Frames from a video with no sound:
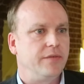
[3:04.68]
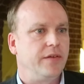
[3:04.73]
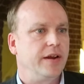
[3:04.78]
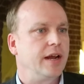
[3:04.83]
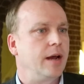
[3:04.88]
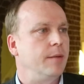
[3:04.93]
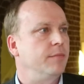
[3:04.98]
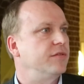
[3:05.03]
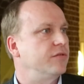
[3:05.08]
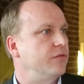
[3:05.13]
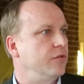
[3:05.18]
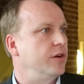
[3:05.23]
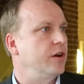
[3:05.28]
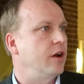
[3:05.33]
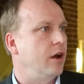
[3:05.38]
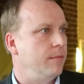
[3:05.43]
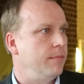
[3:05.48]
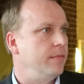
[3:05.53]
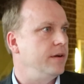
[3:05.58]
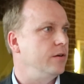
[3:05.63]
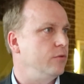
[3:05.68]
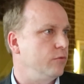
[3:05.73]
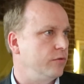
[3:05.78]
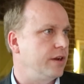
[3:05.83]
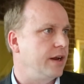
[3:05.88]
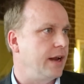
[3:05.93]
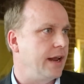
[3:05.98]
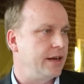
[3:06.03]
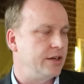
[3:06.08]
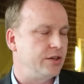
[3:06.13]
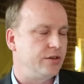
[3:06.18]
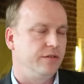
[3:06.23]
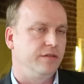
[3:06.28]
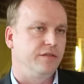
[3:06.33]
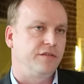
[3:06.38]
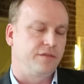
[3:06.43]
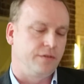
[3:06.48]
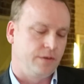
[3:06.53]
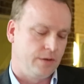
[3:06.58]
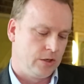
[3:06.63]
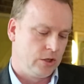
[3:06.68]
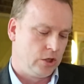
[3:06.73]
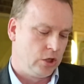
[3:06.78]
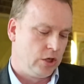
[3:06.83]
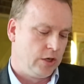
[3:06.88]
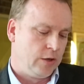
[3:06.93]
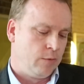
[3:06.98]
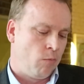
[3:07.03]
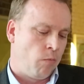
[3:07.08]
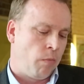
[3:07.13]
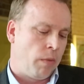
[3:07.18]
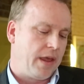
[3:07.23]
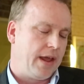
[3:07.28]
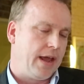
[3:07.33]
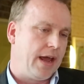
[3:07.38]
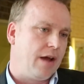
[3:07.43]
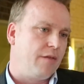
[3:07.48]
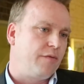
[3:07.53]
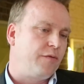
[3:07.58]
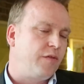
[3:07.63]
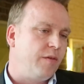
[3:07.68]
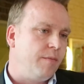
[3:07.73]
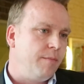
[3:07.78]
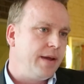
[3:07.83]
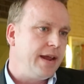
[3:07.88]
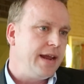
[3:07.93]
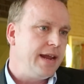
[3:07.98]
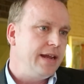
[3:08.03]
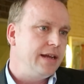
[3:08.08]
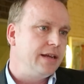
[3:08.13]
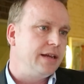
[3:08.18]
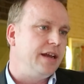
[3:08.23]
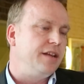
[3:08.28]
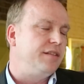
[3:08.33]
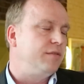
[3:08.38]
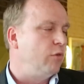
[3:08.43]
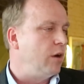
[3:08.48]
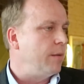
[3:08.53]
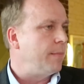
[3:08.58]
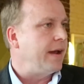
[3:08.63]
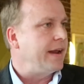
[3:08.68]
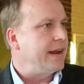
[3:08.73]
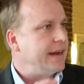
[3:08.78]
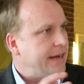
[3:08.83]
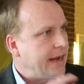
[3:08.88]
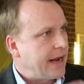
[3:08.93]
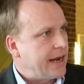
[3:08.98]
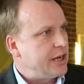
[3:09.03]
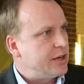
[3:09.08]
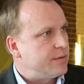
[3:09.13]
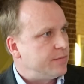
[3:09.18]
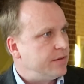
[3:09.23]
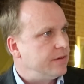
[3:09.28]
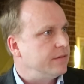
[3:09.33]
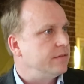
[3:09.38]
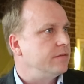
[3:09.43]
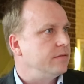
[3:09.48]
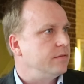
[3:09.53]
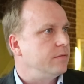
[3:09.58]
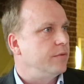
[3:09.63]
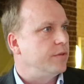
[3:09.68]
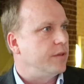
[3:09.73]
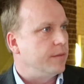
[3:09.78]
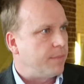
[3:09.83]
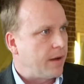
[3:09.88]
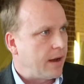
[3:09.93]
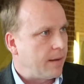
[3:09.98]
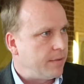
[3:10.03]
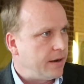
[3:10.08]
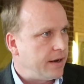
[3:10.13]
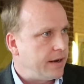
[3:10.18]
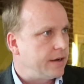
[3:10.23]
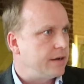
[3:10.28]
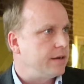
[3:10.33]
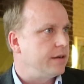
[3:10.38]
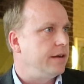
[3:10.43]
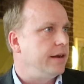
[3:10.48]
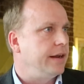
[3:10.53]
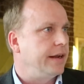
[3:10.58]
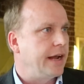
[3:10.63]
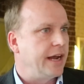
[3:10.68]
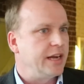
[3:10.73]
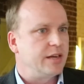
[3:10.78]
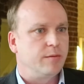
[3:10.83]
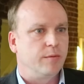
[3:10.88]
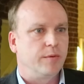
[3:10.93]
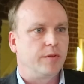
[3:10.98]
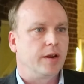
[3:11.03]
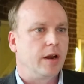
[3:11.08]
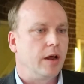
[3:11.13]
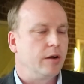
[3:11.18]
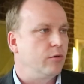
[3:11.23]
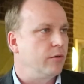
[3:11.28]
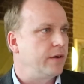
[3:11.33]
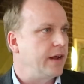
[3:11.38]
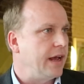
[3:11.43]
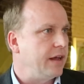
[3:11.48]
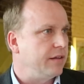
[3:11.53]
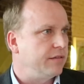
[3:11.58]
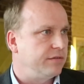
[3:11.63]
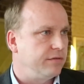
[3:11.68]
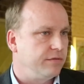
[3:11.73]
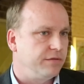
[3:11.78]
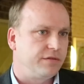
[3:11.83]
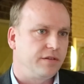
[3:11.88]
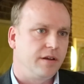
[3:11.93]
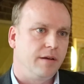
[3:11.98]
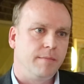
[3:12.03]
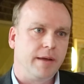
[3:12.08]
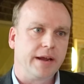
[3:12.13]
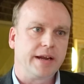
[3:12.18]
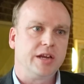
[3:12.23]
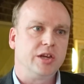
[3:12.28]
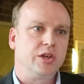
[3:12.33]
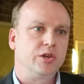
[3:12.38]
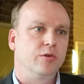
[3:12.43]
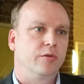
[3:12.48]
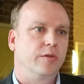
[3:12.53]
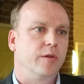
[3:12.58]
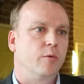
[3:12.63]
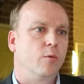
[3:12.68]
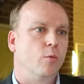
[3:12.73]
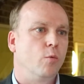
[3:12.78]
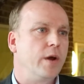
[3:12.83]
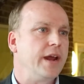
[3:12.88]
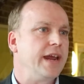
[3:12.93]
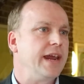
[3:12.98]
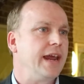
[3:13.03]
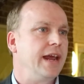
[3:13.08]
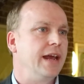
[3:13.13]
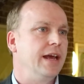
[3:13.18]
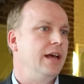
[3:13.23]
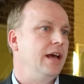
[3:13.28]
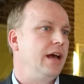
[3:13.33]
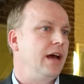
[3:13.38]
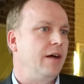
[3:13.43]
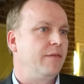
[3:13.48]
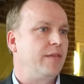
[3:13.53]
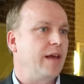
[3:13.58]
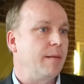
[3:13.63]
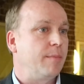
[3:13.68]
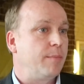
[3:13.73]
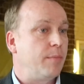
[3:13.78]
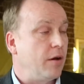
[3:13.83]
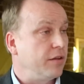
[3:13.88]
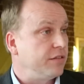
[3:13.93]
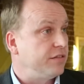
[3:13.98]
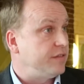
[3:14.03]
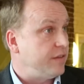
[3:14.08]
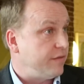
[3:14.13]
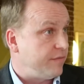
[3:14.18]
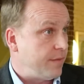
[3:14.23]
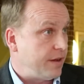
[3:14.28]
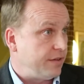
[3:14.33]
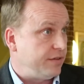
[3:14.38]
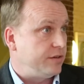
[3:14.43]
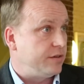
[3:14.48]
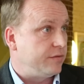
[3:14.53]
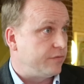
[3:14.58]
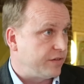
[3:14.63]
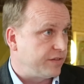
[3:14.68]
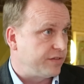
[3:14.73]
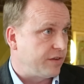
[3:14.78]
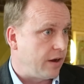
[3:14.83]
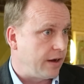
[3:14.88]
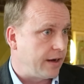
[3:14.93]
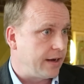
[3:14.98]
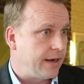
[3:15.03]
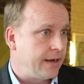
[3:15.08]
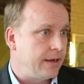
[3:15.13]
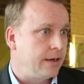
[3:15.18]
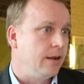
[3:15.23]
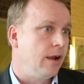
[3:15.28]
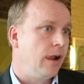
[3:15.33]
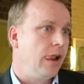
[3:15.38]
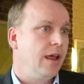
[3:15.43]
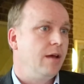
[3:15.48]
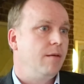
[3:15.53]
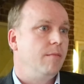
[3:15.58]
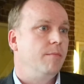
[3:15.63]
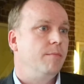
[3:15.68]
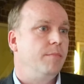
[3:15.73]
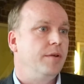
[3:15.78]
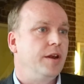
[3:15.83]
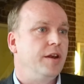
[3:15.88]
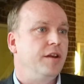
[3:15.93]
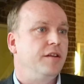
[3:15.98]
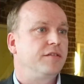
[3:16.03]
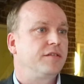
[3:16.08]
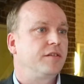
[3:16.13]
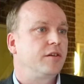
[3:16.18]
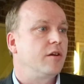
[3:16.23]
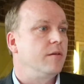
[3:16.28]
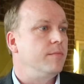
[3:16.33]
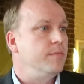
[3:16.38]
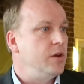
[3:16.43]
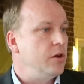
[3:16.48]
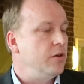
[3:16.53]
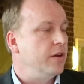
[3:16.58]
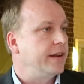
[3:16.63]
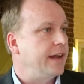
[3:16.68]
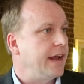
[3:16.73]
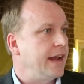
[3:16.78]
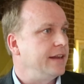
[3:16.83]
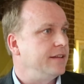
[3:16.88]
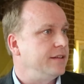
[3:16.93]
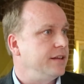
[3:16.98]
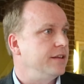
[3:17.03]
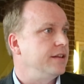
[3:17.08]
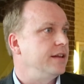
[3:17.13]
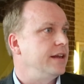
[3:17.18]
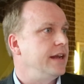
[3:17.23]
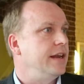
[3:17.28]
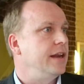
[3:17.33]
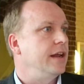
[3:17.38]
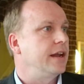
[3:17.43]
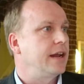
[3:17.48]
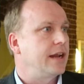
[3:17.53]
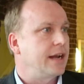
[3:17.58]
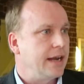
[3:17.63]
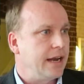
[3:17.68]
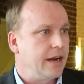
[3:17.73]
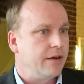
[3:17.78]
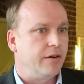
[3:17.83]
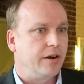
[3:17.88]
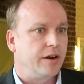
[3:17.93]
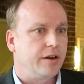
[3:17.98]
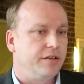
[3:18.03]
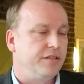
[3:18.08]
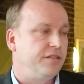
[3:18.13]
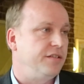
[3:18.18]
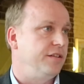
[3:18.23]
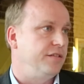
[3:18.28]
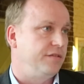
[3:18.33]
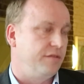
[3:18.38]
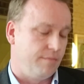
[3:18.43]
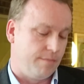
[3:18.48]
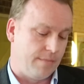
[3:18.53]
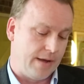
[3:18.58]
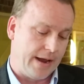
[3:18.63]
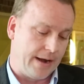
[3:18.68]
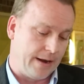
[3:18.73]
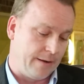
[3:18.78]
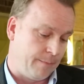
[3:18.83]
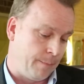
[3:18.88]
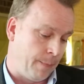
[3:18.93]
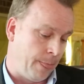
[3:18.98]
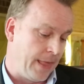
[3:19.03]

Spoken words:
if it comes through commingled collections. For me, it's all about engagement with the public and engagement with the local councils, and making sure that we have that positive message of recycling, but it's communicated in a clear and consistent manner.